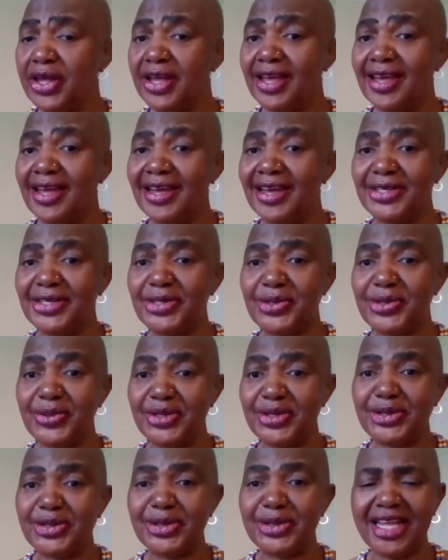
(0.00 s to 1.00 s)
As you were
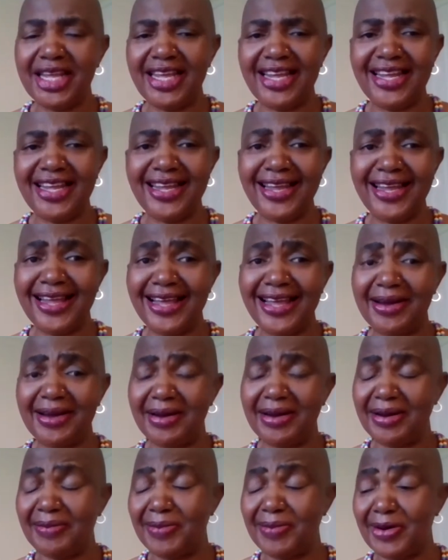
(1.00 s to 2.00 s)
talking
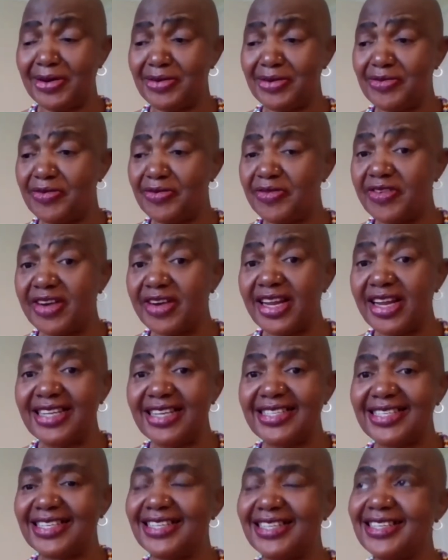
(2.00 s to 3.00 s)
about friends
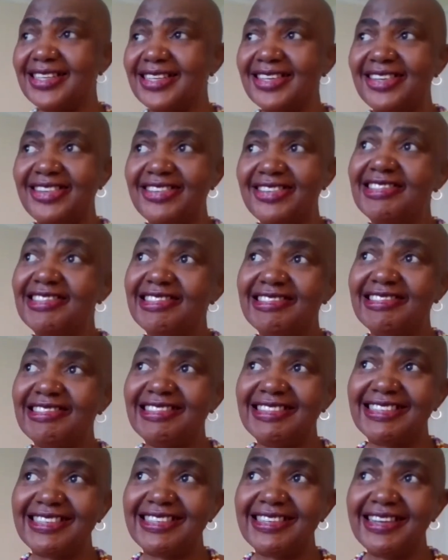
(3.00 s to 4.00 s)
and
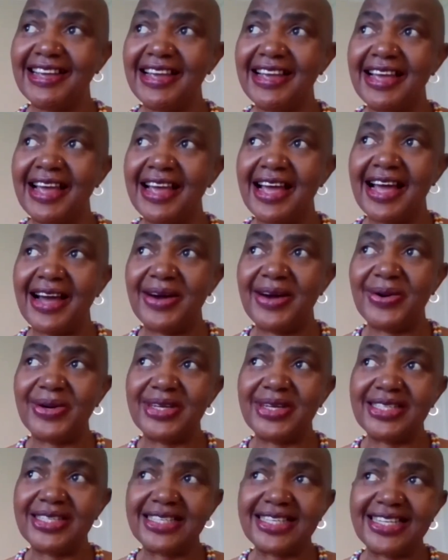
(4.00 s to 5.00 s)
relations, I
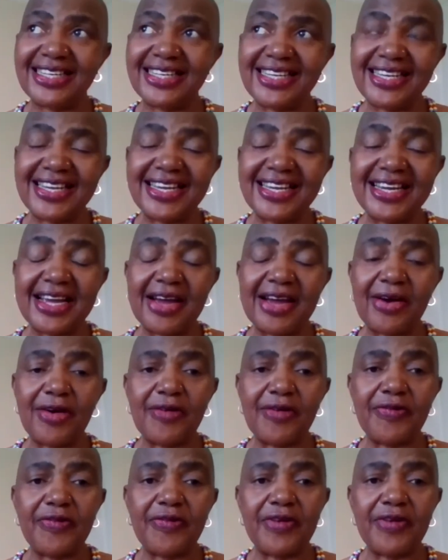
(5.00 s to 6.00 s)
was thinking of